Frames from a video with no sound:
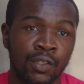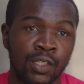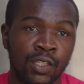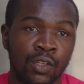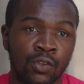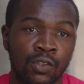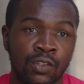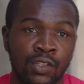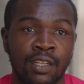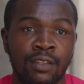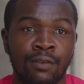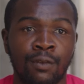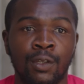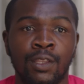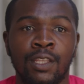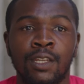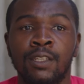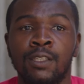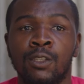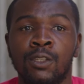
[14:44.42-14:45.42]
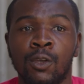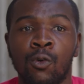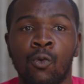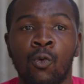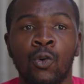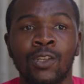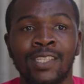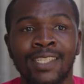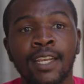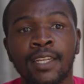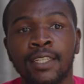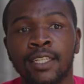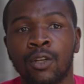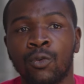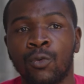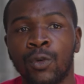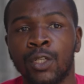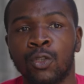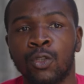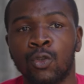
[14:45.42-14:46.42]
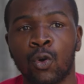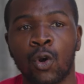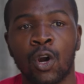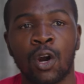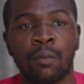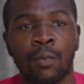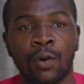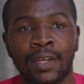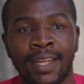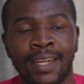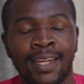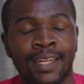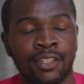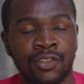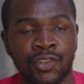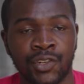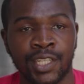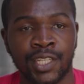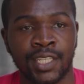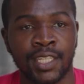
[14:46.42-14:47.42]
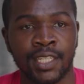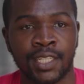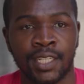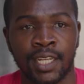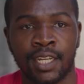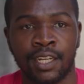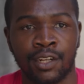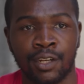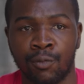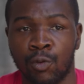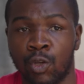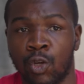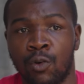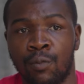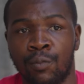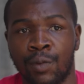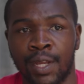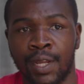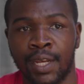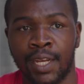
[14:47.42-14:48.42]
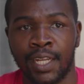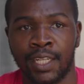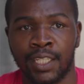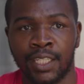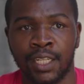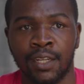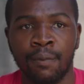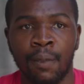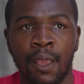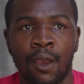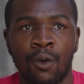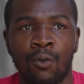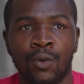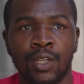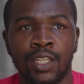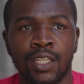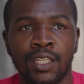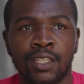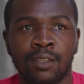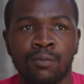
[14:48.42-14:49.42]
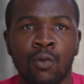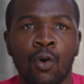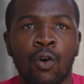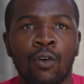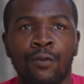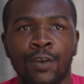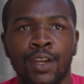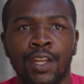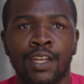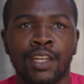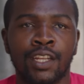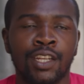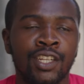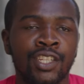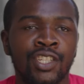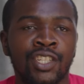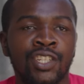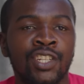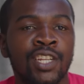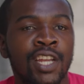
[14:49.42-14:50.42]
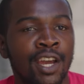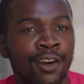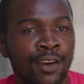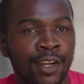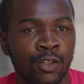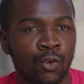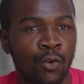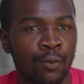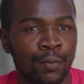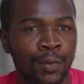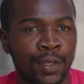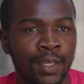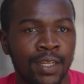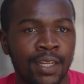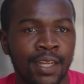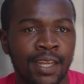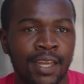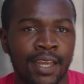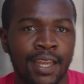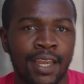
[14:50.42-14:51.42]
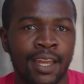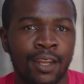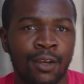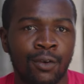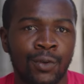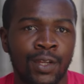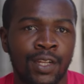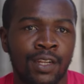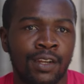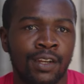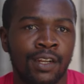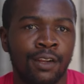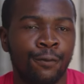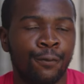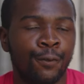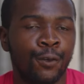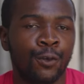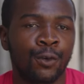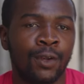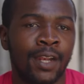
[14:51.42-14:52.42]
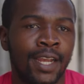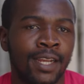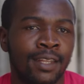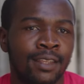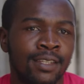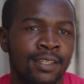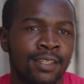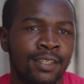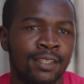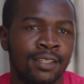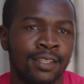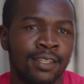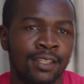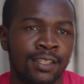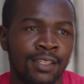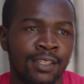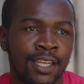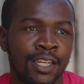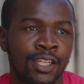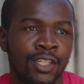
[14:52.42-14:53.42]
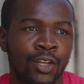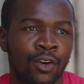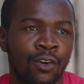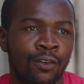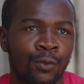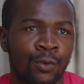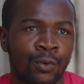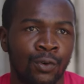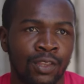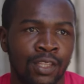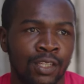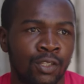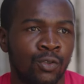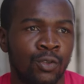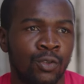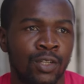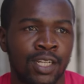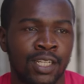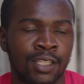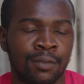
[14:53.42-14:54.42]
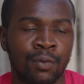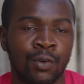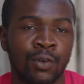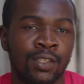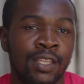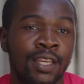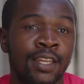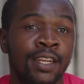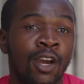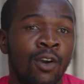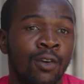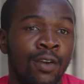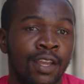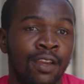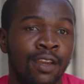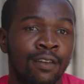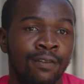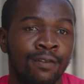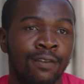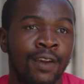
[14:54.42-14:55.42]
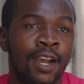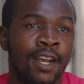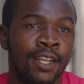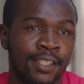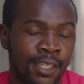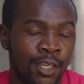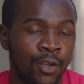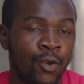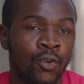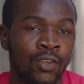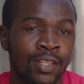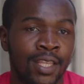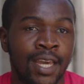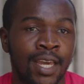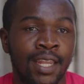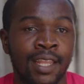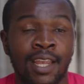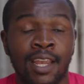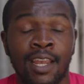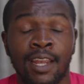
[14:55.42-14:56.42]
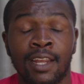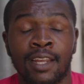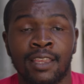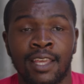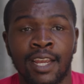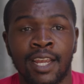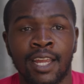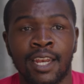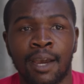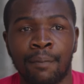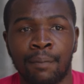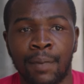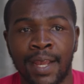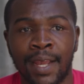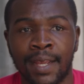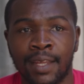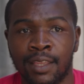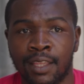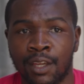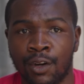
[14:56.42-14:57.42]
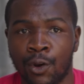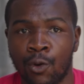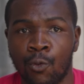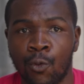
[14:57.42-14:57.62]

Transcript: skills transfer, there's a whole section we talk about electricity and renewable energy, which is more of an engineering topic, and we really feel like this is essential for the students because they now have skills that they, they can apply in the real